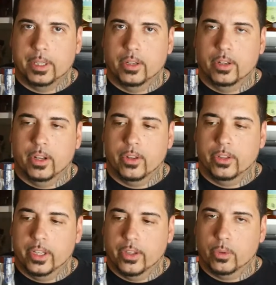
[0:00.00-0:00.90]
and
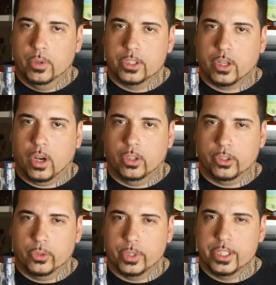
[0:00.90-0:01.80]
the other one's
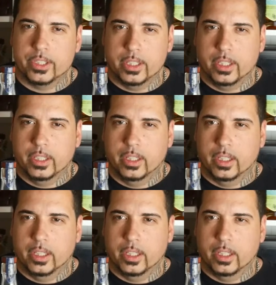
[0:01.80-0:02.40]
called Grizzly.